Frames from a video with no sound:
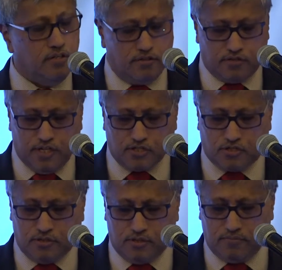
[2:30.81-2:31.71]

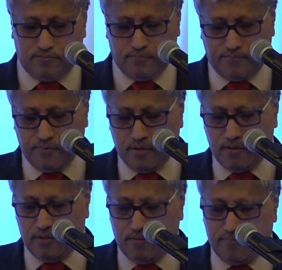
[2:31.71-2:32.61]
international
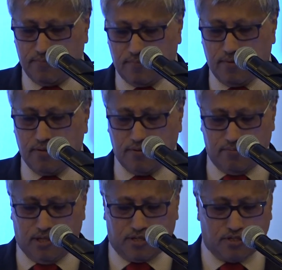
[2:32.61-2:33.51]

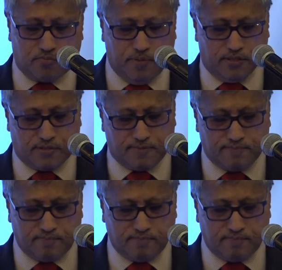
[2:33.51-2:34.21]
market space.